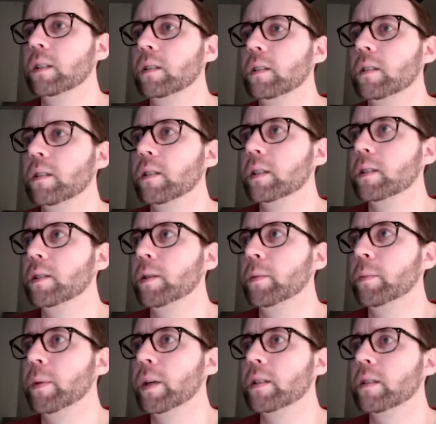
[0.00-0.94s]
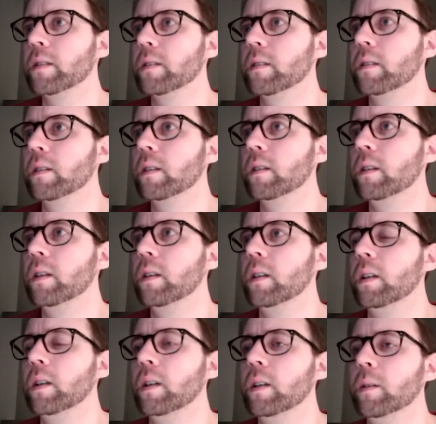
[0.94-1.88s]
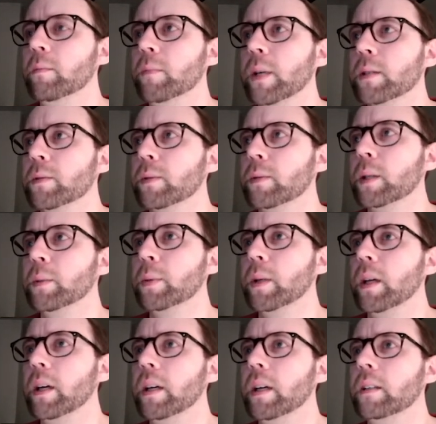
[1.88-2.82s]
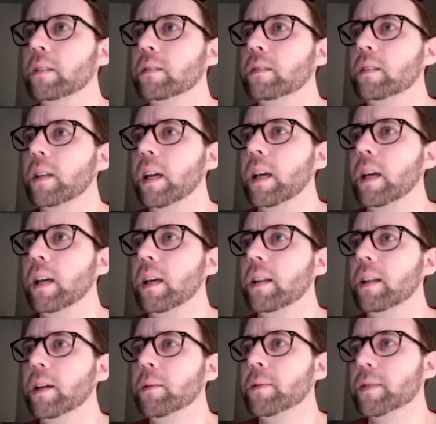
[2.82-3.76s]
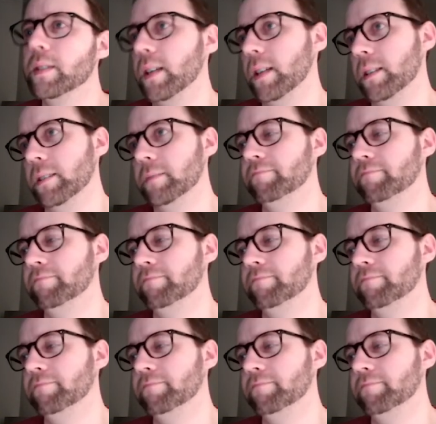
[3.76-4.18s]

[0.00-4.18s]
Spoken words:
So that's your best way to play it. And they resigned.